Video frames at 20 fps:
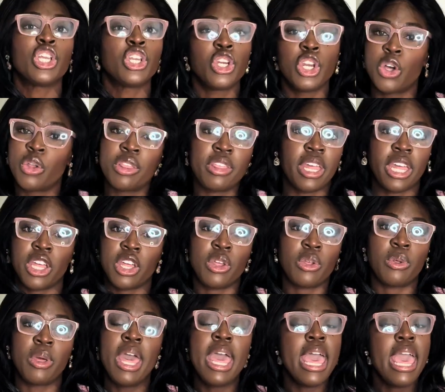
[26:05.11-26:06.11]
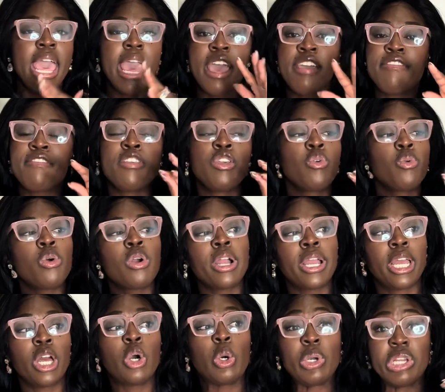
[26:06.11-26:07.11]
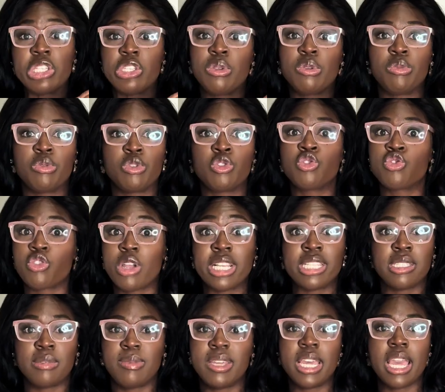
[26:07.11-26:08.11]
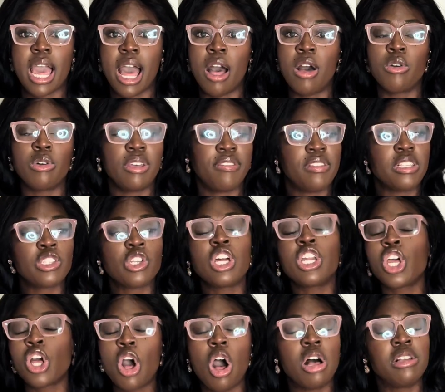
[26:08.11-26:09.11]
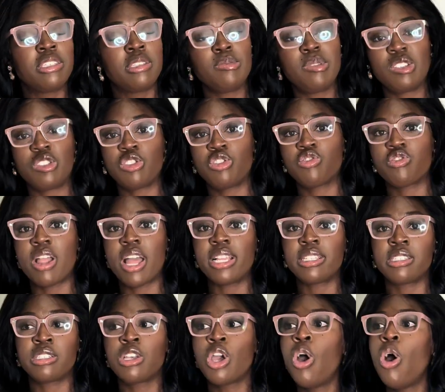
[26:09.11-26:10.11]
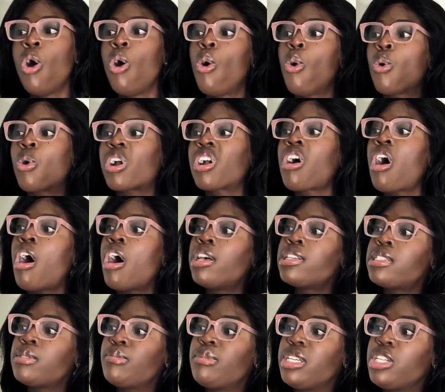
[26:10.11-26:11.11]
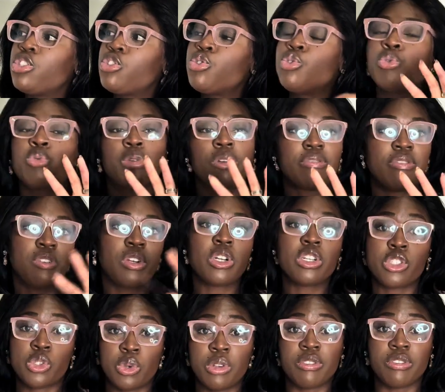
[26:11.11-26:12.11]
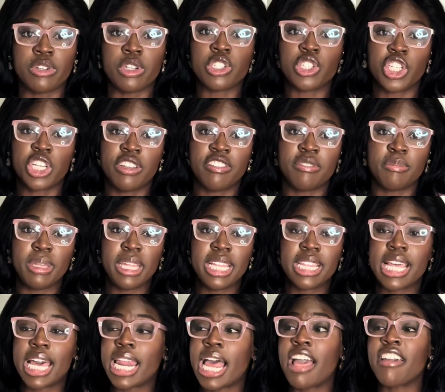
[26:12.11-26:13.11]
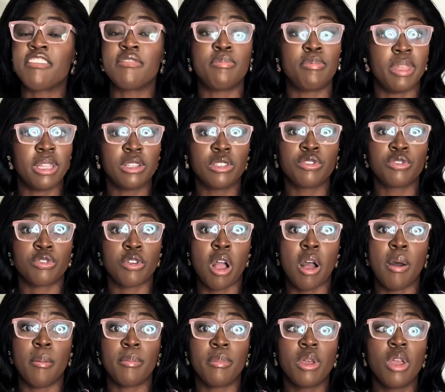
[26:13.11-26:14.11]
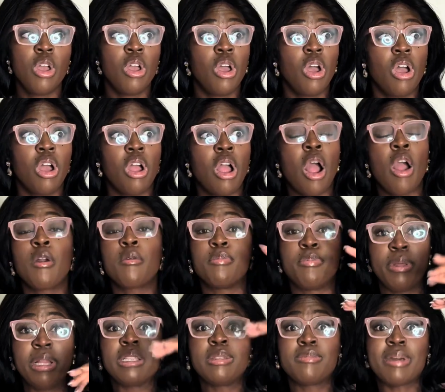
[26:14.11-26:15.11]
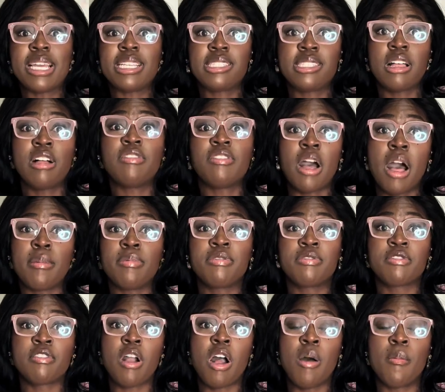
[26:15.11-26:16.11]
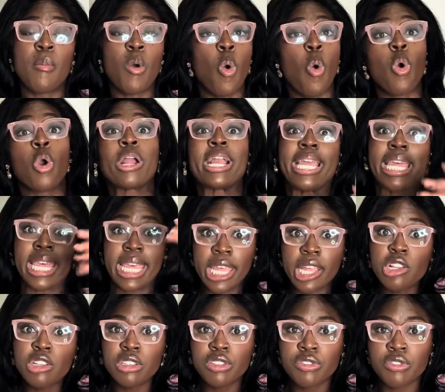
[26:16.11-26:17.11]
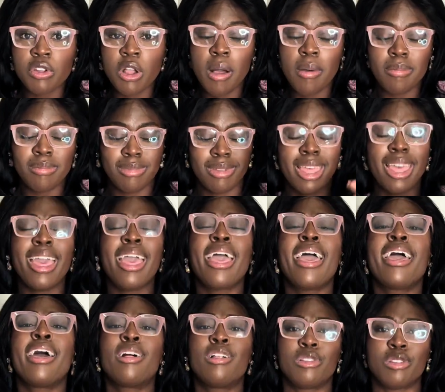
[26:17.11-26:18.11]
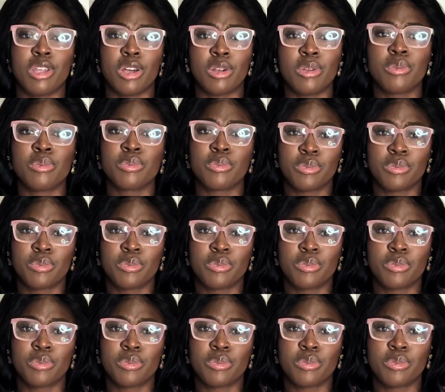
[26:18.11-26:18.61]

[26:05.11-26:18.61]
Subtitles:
No, thank you. If you are going to stress me out, if it's going to cause me stress or cause me to revert to a version of me that I've built from or built myself up from or healed from, hell no.